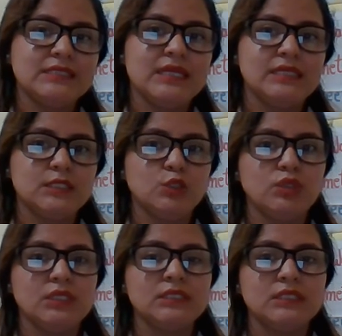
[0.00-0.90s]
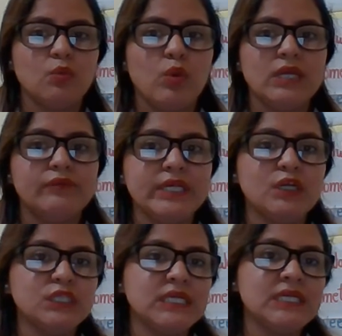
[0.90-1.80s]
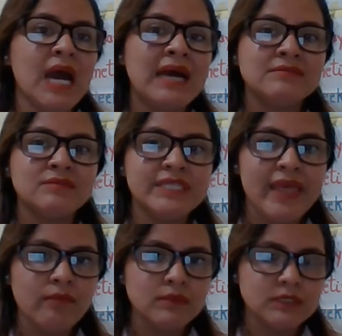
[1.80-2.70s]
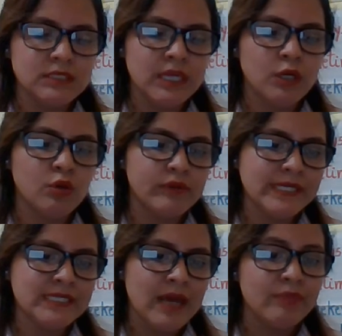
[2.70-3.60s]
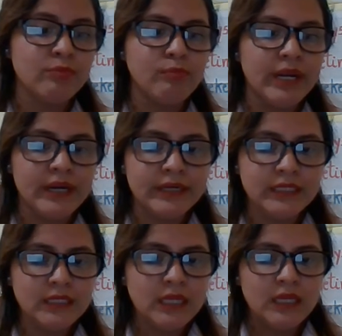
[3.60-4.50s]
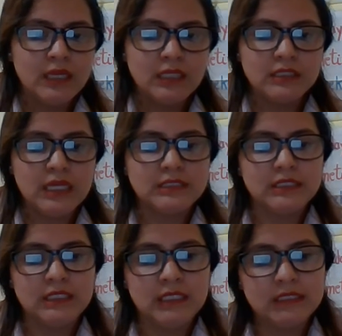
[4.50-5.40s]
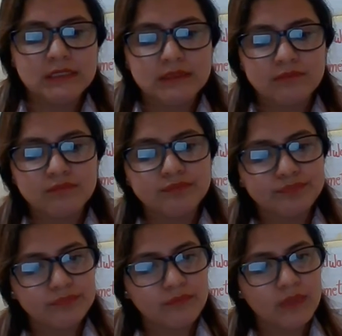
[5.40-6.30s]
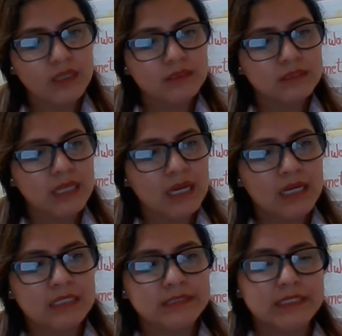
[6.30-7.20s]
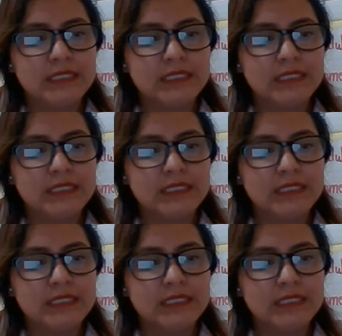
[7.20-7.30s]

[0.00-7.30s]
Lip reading: The students will reorder at them the correct adverb that is that